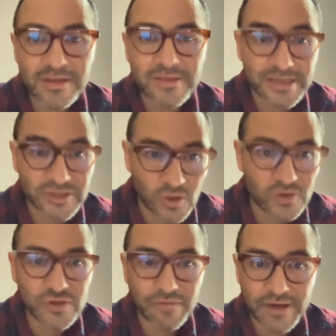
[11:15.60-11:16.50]
That's
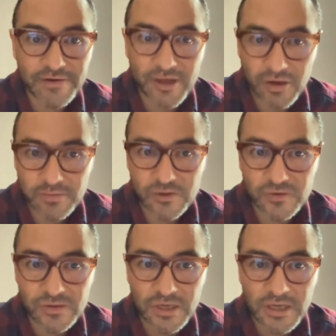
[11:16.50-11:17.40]
also very
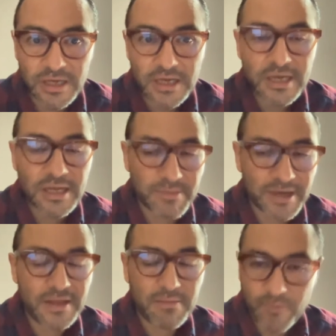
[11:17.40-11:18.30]
common in
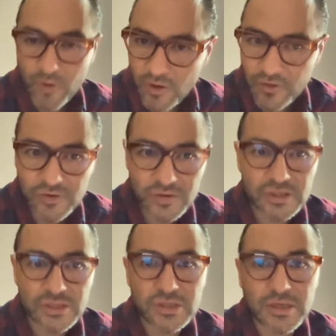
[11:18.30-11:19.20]
many
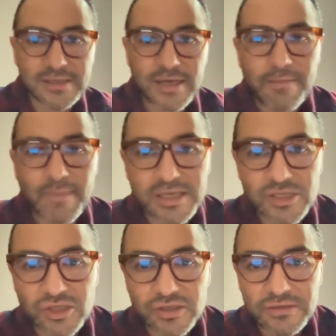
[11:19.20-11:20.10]
products, as I
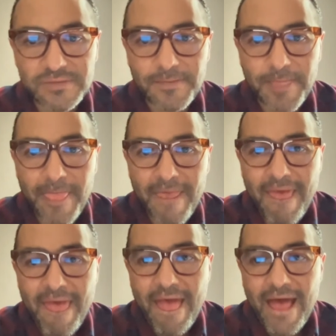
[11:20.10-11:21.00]
mentioned,
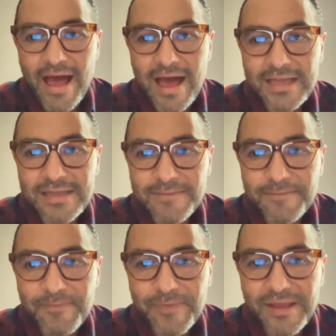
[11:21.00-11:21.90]
and
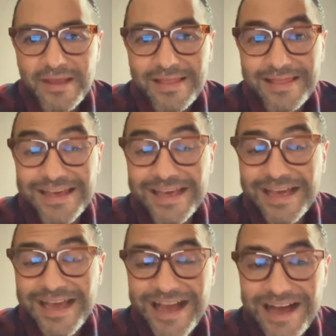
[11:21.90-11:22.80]
the
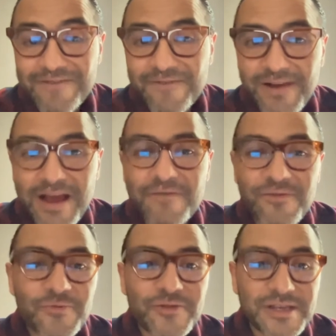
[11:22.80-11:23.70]
half-life
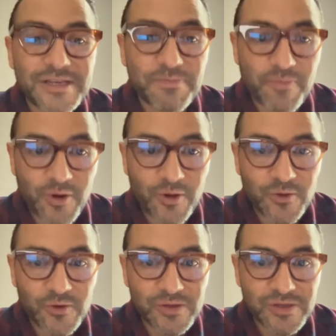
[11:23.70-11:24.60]
of this
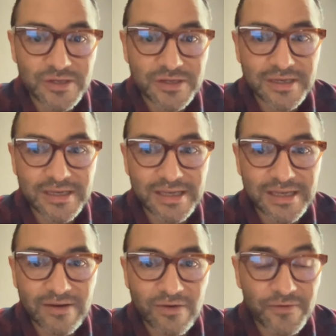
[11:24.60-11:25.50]
product,
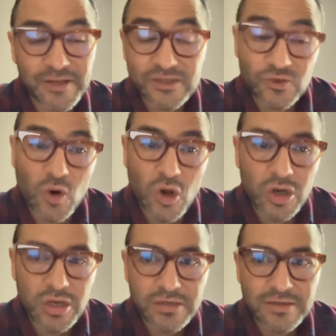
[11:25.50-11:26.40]
of this drug,
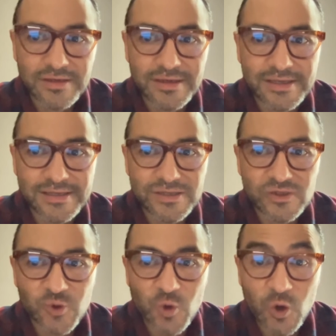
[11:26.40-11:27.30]
is
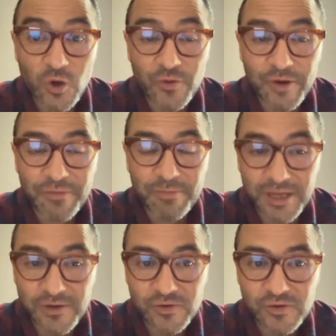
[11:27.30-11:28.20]
200
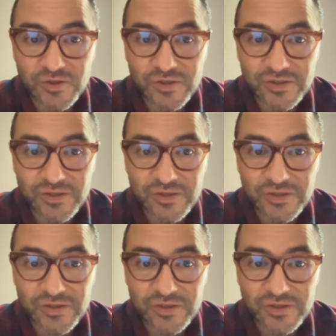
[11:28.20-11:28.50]
minutes.